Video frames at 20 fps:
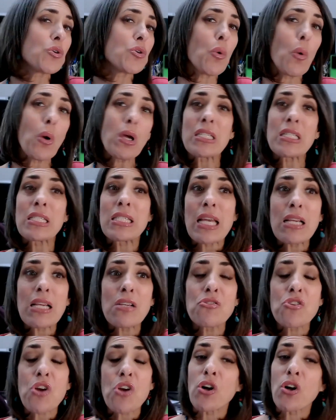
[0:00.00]
those quick
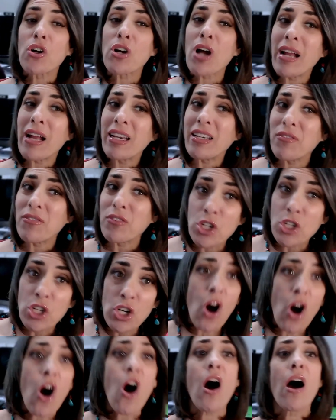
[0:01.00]
sales are kind of
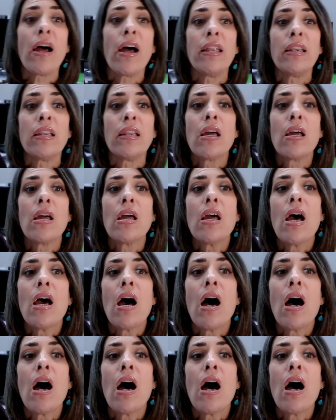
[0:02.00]
gone,